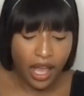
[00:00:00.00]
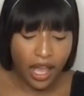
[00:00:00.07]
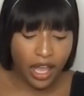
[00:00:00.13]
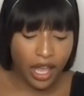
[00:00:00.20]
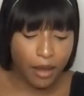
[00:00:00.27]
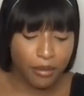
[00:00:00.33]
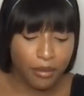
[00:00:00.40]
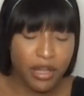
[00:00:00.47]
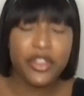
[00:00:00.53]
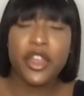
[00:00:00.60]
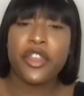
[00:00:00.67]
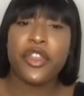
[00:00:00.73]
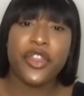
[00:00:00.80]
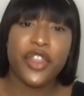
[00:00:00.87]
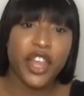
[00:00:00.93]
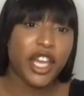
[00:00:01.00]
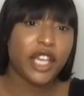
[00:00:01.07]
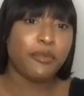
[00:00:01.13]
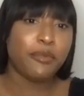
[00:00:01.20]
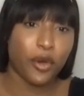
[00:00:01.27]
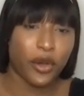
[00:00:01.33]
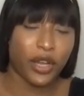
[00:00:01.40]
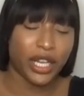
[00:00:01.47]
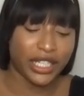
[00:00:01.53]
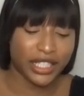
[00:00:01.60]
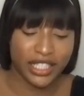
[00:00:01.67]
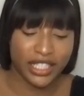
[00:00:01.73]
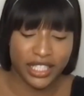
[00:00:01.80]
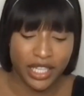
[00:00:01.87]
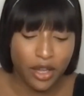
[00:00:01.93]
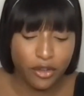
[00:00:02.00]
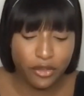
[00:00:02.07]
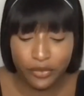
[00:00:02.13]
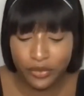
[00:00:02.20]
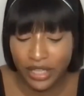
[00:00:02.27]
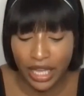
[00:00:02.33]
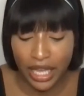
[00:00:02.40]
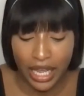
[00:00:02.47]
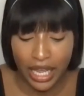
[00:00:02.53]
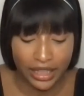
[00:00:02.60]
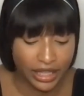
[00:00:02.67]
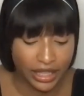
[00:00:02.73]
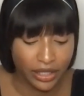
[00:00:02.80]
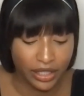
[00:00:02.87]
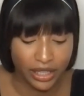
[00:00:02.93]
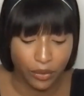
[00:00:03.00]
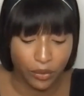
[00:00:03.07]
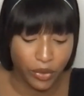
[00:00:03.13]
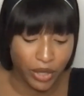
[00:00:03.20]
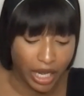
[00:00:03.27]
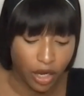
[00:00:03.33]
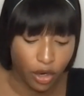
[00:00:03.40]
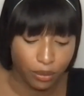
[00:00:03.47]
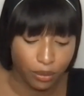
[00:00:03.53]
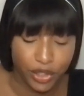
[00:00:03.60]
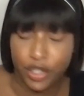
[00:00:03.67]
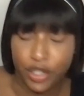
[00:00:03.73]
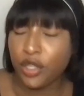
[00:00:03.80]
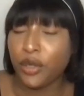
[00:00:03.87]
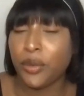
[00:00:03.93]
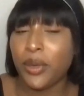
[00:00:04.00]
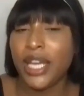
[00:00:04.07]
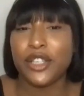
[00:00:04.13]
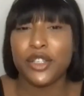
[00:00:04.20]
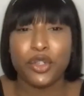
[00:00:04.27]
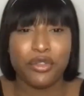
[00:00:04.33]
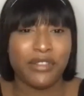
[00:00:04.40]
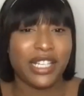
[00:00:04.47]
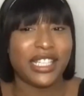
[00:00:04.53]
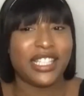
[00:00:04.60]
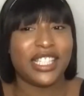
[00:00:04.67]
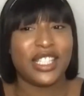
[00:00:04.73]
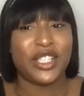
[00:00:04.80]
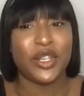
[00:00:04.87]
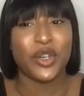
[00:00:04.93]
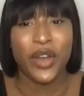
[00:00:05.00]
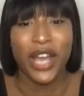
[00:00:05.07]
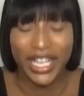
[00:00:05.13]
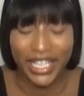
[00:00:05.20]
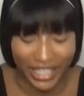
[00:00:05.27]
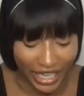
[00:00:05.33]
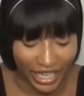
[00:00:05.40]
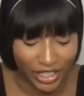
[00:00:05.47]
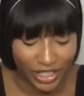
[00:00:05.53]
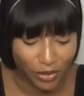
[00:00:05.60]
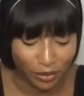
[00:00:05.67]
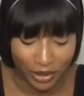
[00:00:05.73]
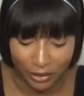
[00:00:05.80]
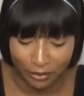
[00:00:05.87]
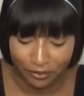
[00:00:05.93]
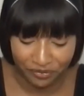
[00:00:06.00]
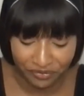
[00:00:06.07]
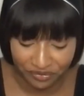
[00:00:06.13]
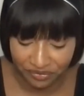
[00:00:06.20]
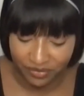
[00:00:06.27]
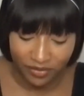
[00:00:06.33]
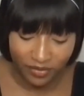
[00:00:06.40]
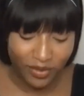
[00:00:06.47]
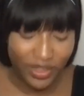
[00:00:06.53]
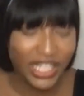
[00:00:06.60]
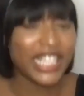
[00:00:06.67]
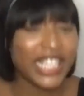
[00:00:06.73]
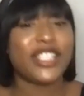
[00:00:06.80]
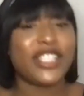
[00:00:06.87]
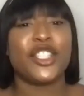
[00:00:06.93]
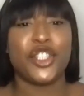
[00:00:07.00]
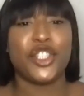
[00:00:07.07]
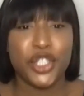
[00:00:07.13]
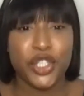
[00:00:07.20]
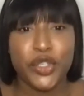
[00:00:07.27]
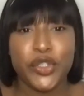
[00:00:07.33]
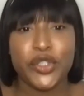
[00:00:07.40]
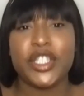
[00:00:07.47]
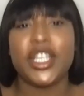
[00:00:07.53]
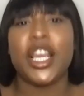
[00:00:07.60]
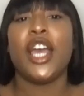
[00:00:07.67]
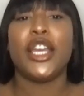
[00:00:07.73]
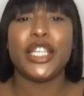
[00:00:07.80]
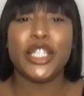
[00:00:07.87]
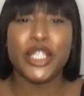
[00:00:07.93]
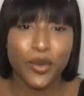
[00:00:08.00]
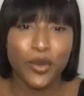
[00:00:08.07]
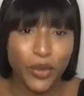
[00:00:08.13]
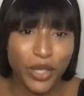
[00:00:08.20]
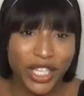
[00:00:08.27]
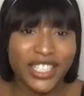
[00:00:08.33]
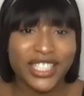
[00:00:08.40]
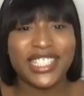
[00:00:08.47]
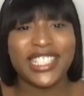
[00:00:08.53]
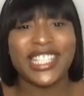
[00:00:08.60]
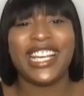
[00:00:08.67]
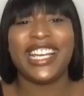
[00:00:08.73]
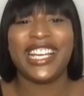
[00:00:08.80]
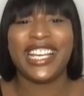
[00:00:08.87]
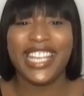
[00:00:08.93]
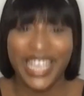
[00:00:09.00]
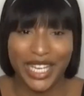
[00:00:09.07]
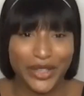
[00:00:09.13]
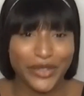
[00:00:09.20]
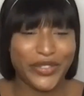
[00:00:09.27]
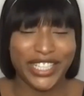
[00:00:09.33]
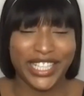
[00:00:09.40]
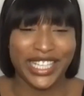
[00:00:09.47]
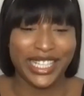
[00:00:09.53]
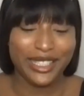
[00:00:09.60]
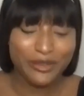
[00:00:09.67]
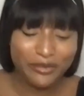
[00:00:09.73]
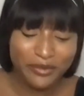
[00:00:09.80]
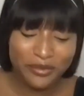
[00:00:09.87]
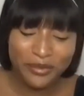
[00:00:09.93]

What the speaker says: The third point that I think that will help to increase your engagement is to choose your words carefully.